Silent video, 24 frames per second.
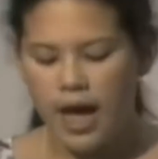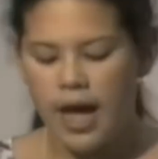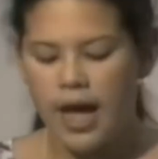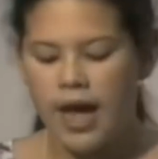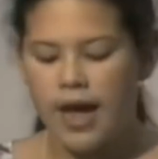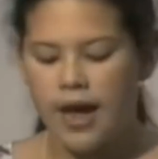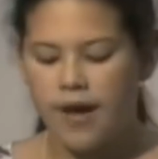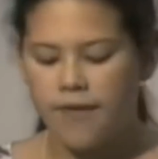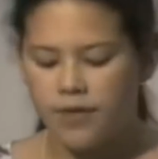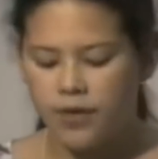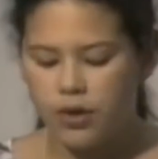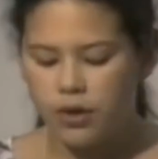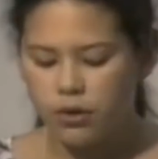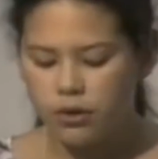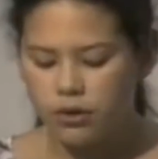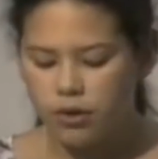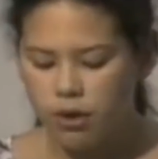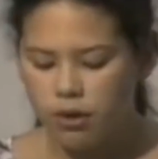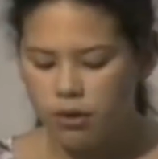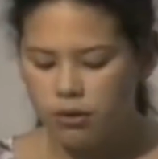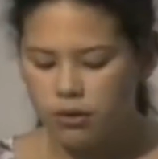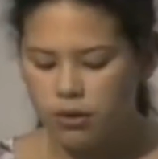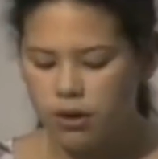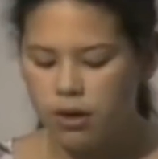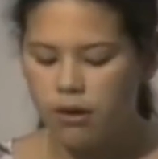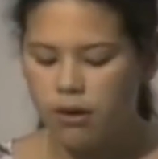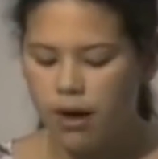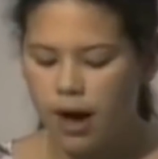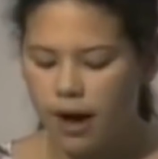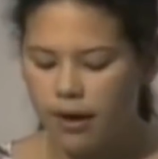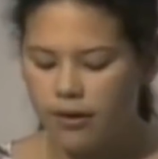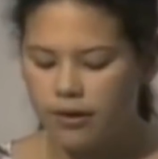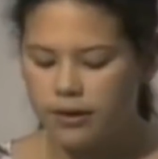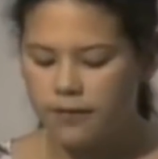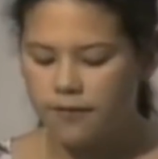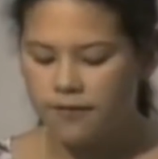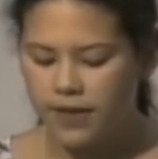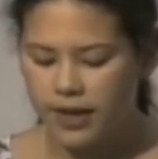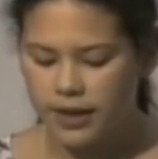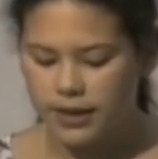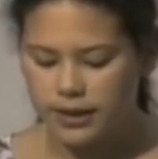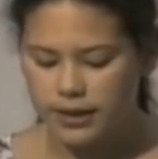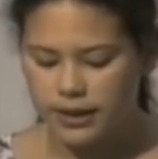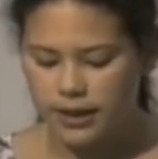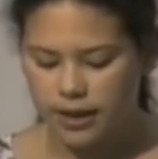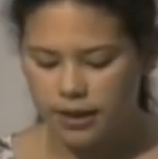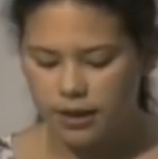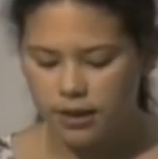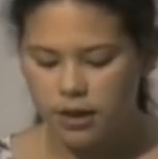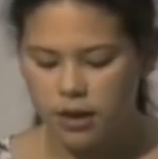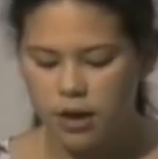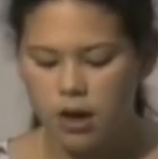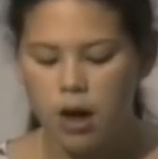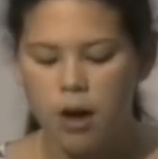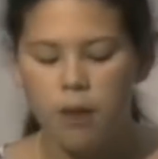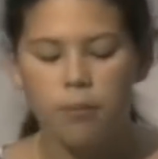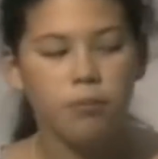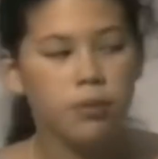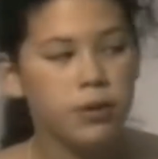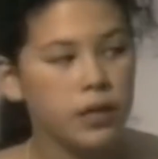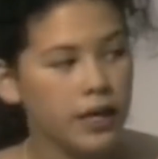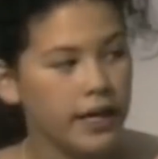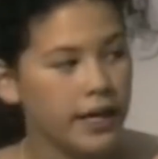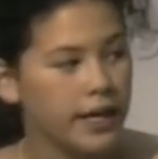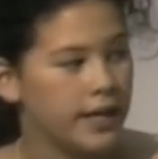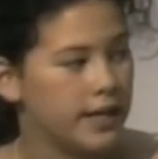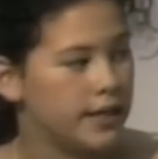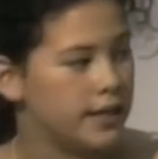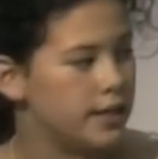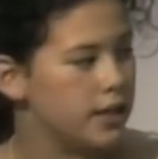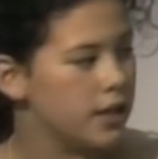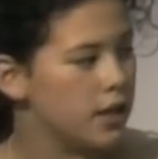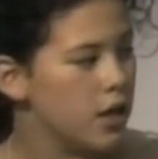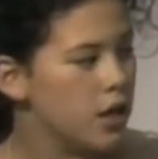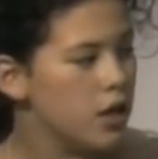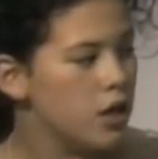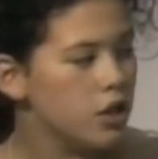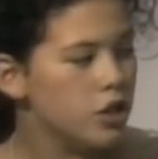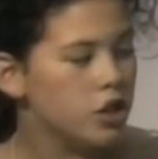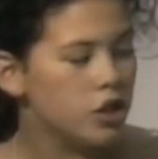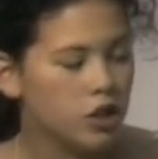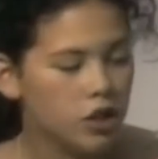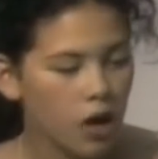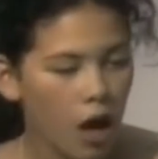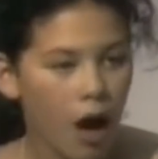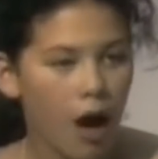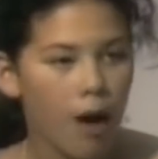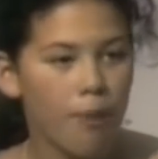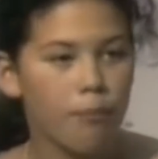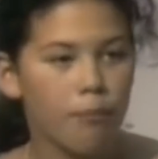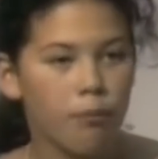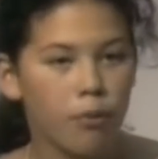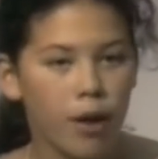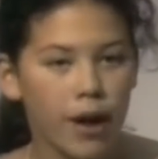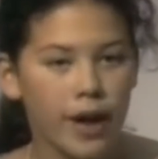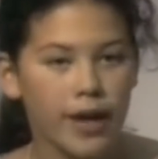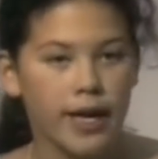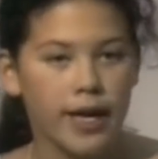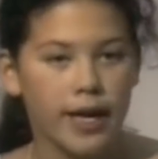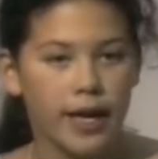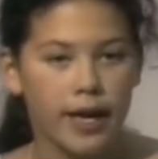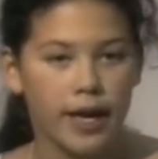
If you don't know how to fix it, please stop breaking